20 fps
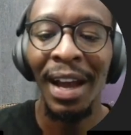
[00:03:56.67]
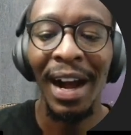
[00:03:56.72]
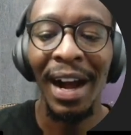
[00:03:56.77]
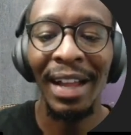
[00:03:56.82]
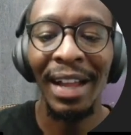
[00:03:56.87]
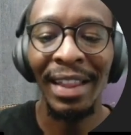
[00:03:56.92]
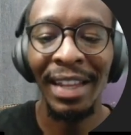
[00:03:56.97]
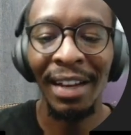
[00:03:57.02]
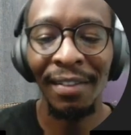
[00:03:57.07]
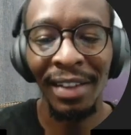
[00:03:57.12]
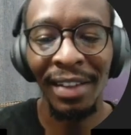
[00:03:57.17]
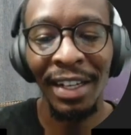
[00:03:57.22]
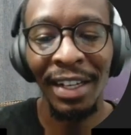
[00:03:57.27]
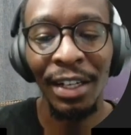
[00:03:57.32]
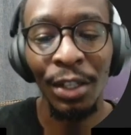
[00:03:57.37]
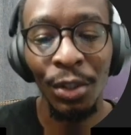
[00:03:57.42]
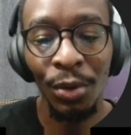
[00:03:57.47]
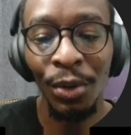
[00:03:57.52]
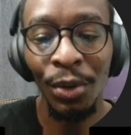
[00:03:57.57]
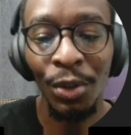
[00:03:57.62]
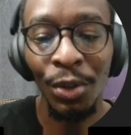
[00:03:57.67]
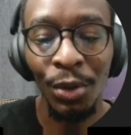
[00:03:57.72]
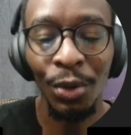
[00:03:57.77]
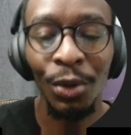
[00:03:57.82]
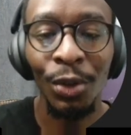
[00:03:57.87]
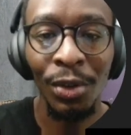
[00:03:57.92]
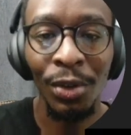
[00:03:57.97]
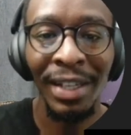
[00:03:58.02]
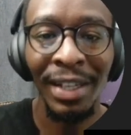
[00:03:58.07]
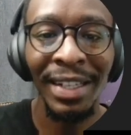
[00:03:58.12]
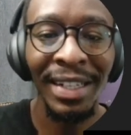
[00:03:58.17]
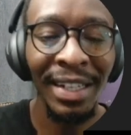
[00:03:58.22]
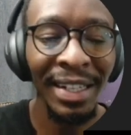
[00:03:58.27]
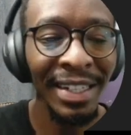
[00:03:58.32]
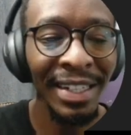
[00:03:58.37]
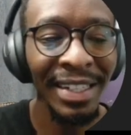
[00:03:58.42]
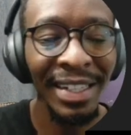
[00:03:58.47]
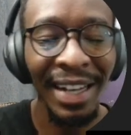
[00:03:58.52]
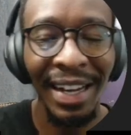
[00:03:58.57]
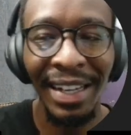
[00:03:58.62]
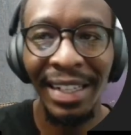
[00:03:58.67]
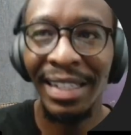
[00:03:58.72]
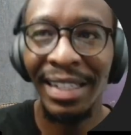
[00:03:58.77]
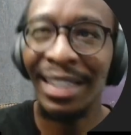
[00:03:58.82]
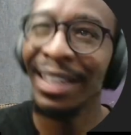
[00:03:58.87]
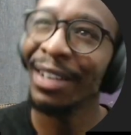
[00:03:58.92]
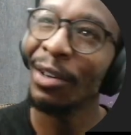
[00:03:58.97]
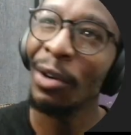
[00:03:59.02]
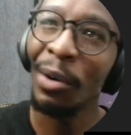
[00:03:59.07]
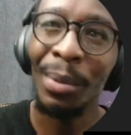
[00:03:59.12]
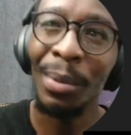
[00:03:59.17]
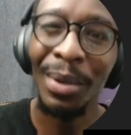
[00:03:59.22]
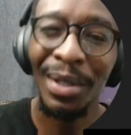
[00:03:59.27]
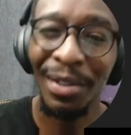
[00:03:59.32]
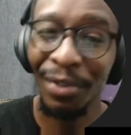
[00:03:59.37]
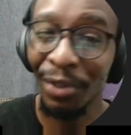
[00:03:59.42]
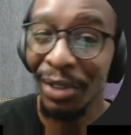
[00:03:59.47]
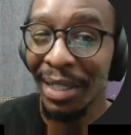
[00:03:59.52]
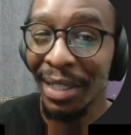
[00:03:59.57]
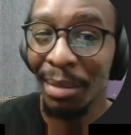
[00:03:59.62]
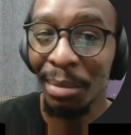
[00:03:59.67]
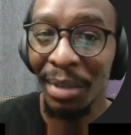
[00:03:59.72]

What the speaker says: and then after that it's going to go to the internet and take almost 40